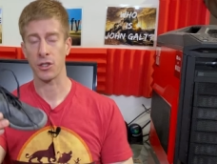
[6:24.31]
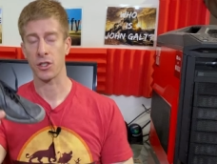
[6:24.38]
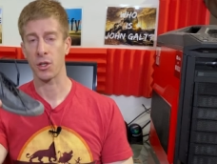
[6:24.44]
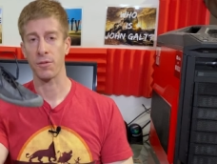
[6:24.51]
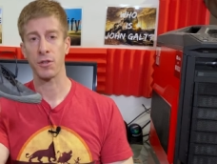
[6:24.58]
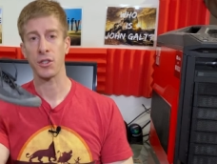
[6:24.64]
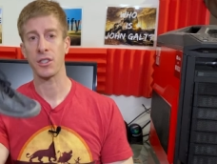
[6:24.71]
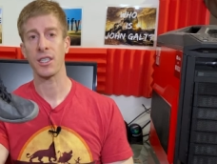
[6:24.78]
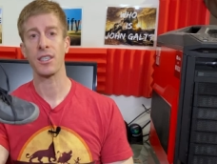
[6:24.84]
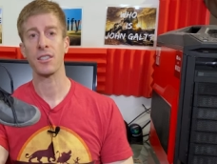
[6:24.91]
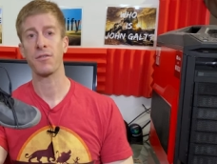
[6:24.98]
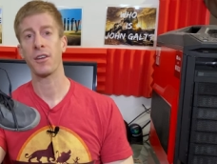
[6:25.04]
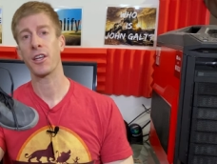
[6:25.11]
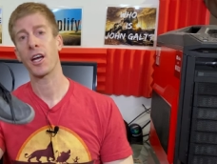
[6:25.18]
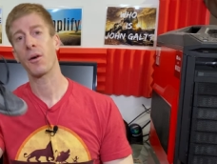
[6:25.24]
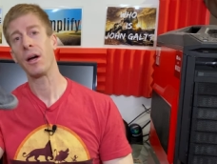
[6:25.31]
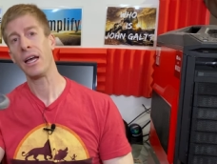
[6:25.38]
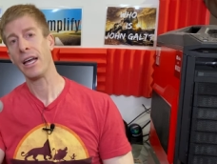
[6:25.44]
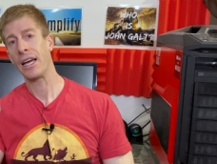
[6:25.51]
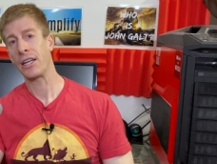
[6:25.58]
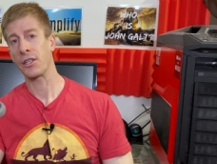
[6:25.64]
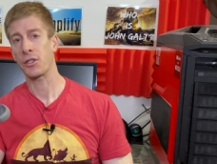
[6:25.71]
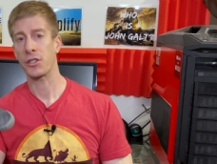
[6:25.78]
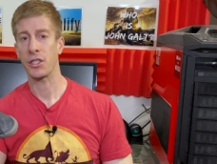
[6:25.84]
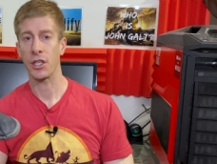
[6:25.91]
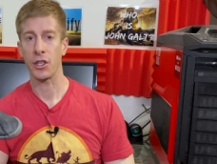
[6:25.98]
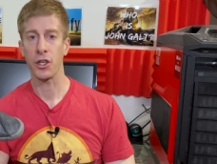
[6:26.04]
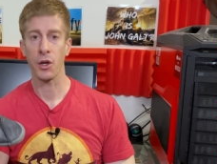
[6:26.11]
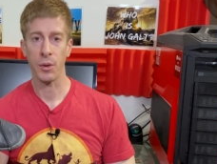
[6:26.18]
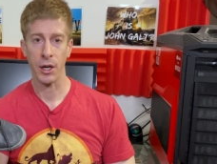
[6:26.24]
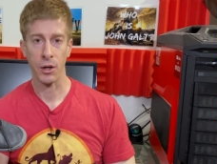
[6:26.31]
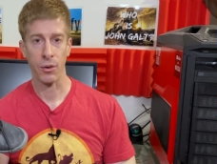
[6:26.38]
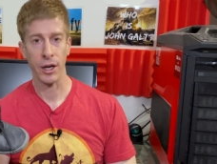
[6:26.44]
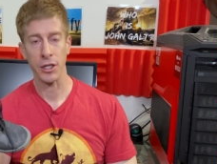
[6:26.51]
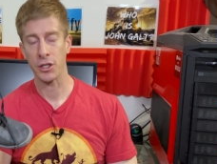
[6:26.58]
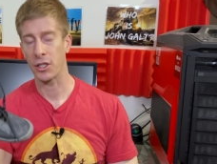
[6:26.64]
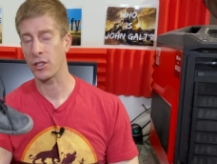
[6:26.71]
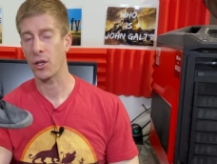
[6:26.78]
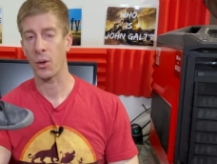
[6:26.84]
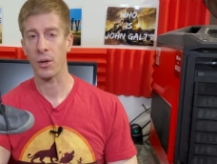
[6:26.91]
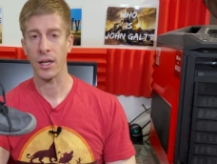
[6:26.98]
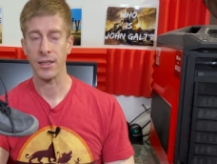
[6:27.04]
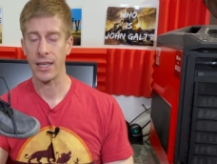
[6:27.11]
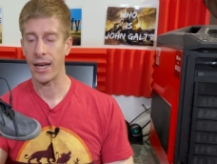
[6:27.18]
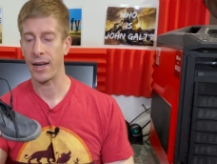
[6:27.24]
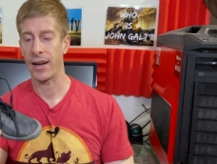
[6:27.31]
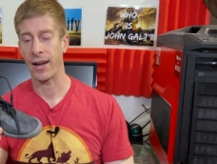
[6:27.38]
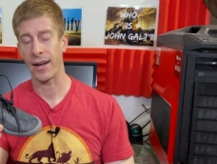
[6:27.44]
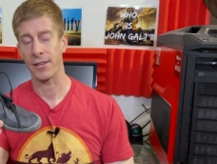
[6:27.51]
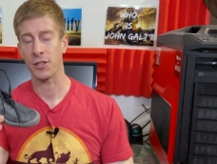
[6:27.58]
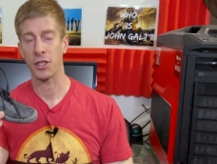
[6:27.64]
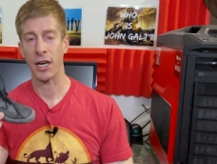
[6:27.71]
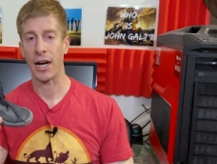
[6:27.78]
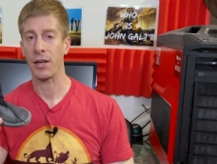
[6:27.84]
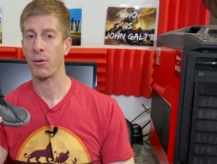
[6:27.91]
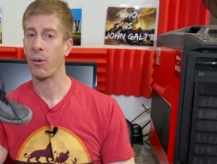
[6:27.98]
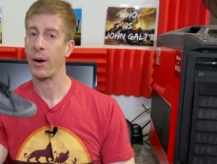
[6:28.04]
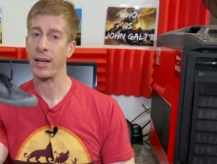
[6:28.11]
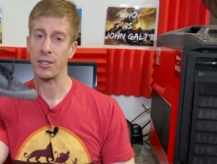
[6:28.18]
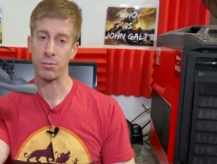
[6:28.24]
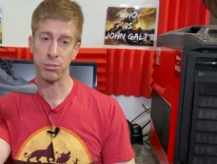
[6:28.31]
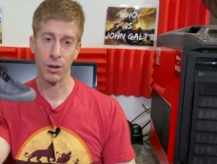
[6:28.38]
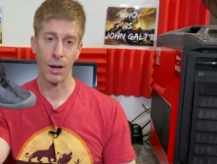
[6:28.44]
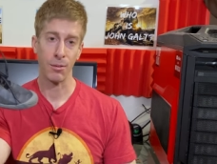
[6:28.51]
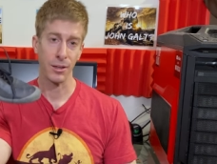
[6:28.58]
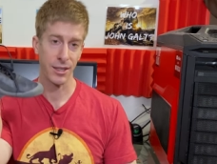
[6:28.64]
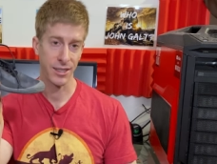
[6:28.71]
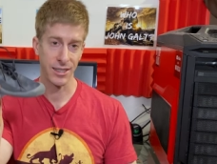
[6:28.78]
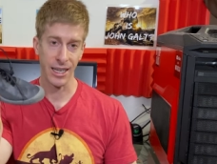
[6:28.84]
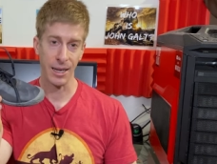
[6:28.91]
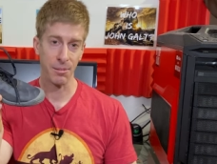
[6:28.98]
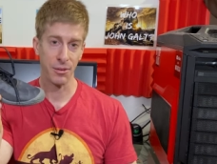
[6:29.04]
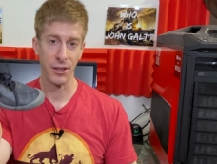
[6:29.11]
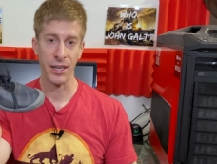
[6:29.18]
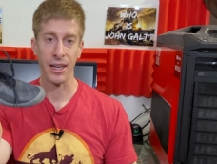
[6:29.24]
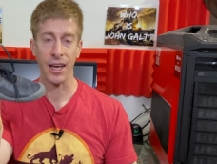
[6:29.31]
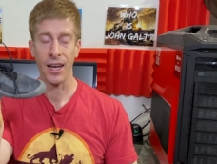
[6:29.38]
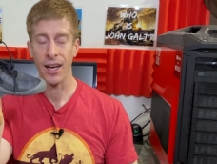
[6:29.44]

So if you see this video and you see a new iteration, don't let that uh, shy you away. It's probably the same thing